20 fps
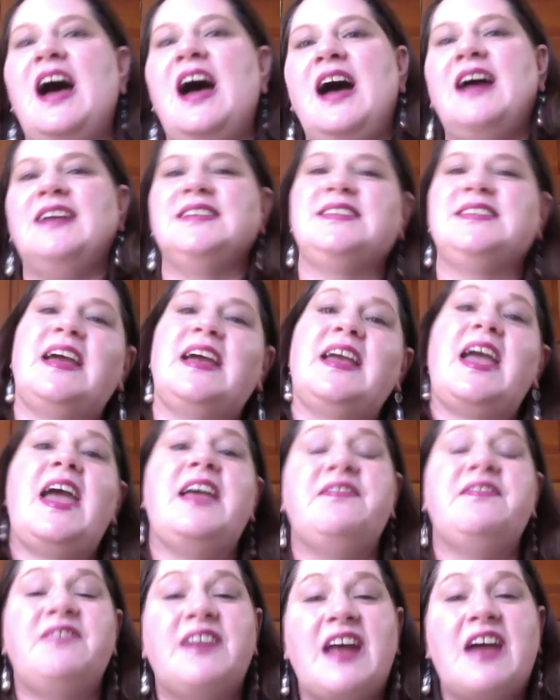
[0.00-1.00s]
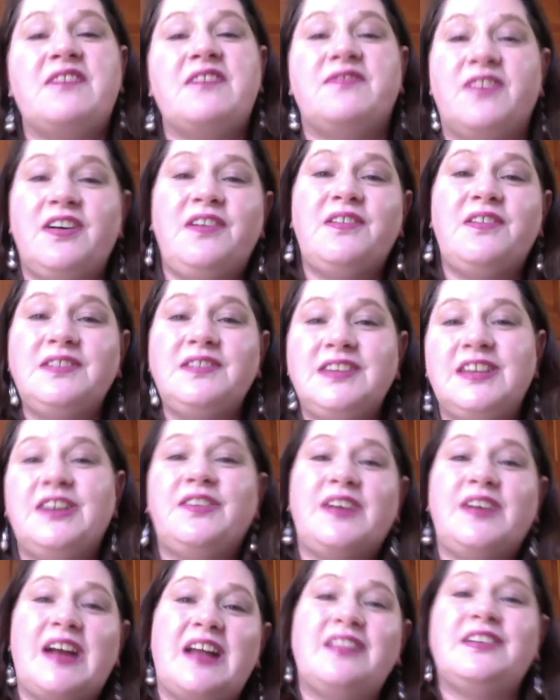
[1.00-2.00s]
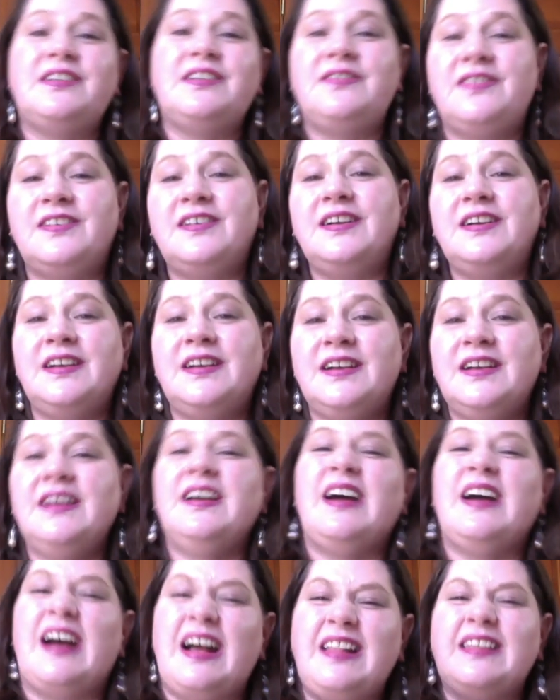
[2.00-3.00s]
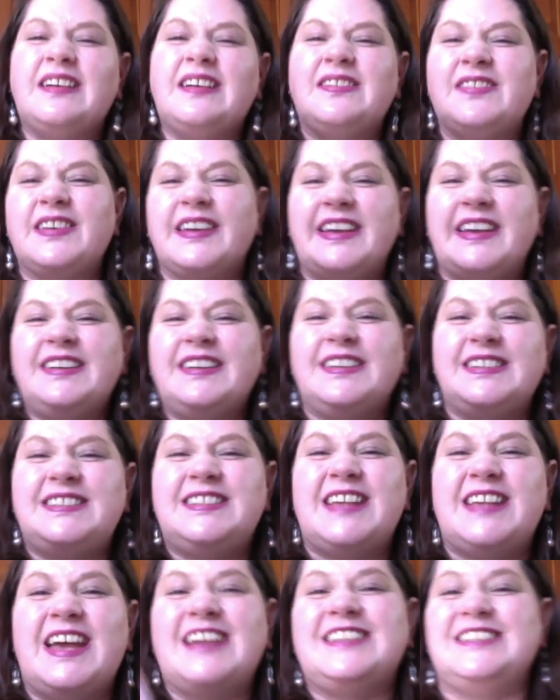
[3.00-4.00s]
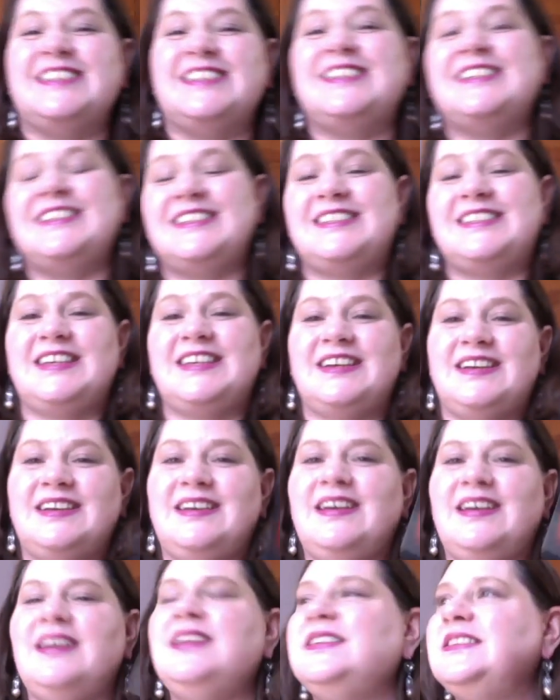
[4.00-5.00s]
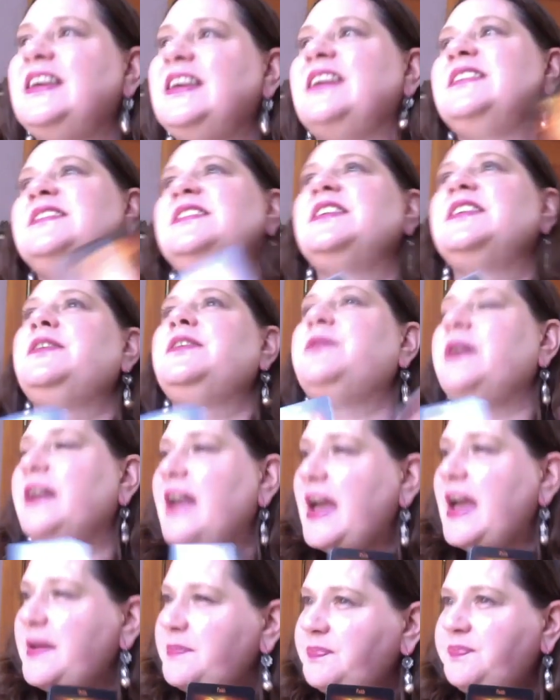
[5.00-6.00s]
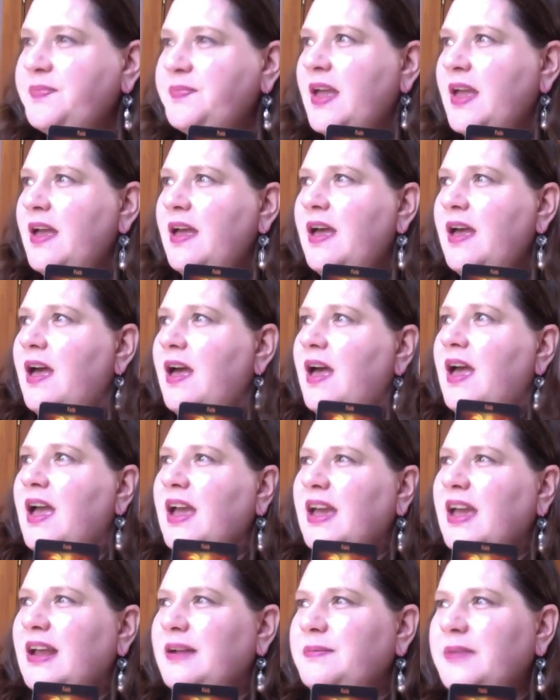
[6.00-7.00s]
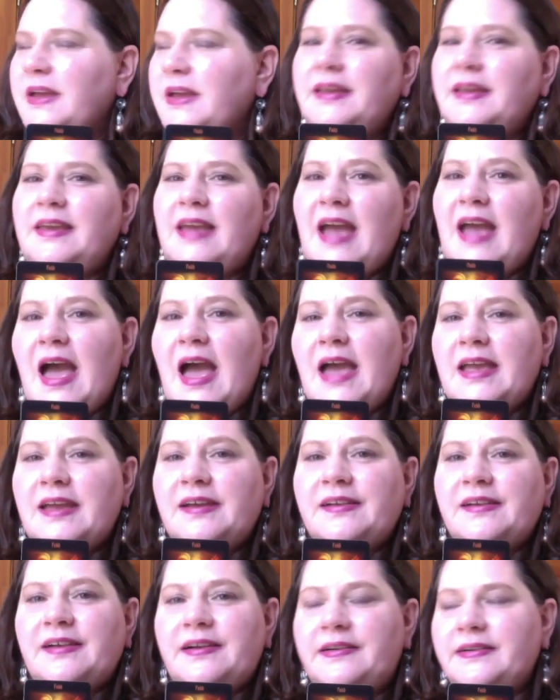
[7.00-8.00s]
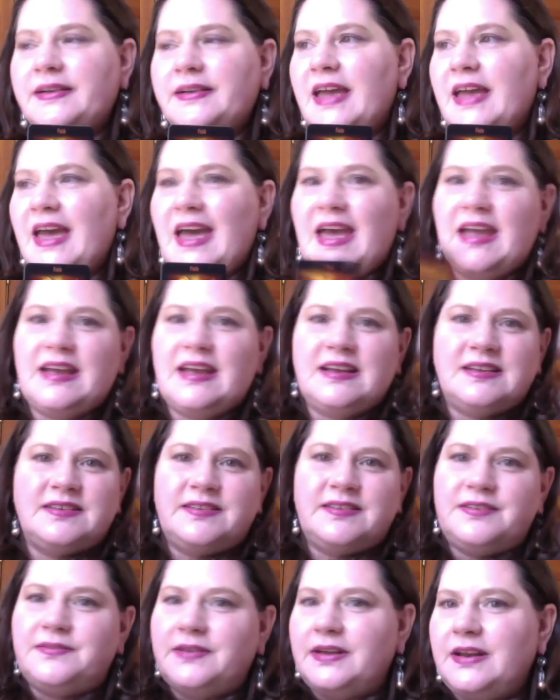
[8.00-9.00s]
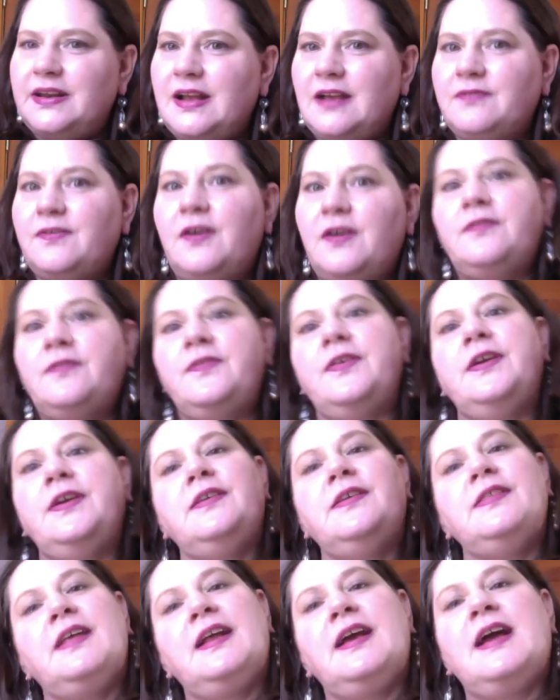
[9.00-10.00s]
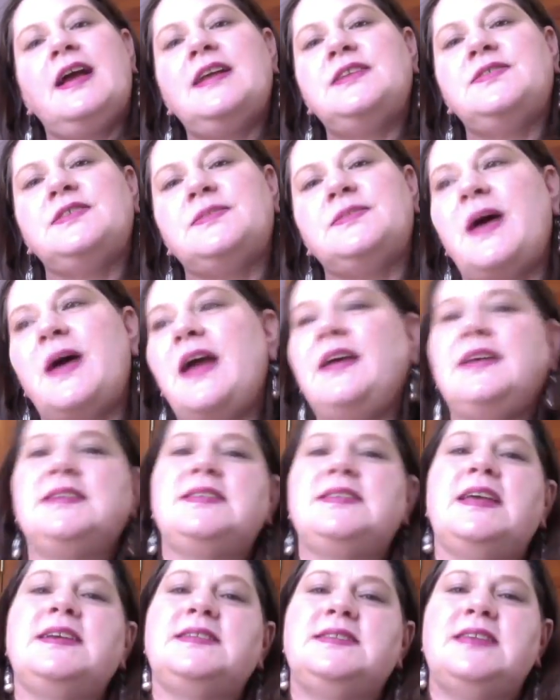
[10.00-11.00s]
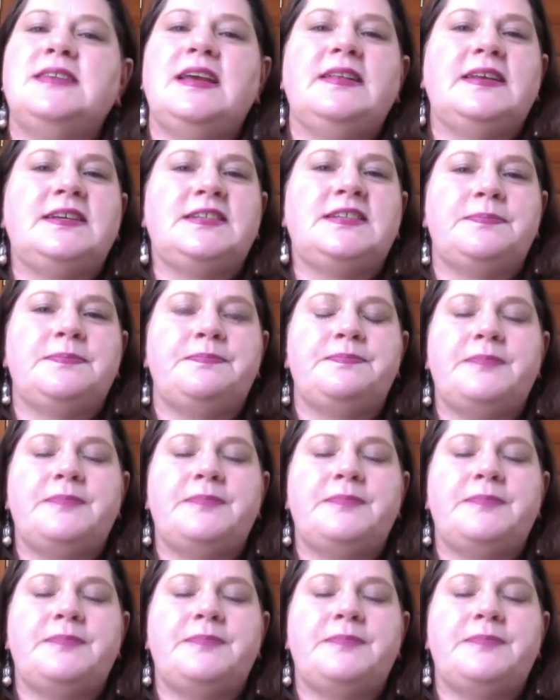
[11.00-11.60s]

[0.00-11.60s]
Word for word: I was like, and when I vote, you know what I look for? I look for intersections. So I was looking at one guy. And I'm like, yeah, you're okay. When I vote for you, and then I got to his bio, and he's like, Salish.